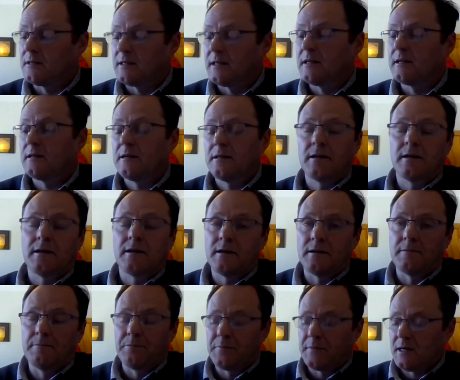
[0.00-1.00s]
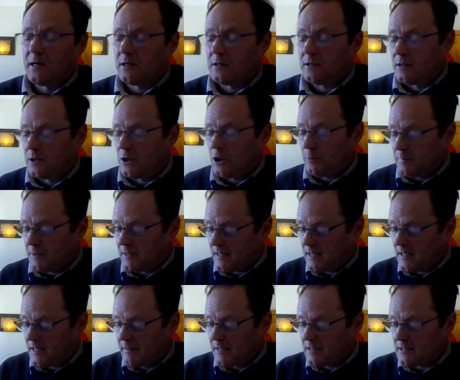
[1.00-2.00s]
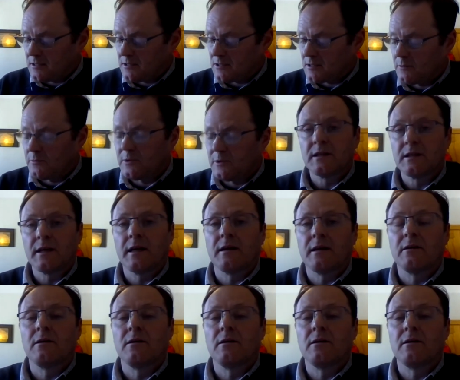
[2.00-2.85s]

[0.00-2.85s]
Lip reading: I think there are a couple of the key messages I want to get